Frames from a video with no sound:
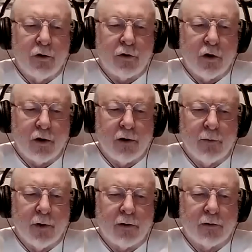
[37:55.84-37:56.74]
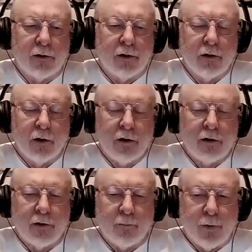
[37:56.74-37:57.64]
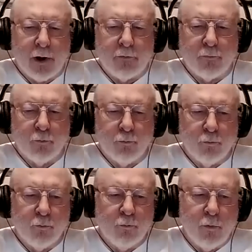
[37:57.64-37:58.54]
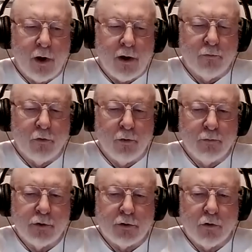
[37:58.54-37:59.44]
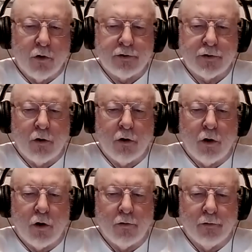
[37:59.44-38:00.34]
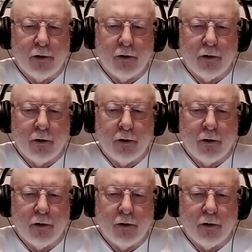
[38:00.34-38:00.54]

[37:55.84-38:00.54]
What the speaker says: talking about the big meeting rooms across the hall there.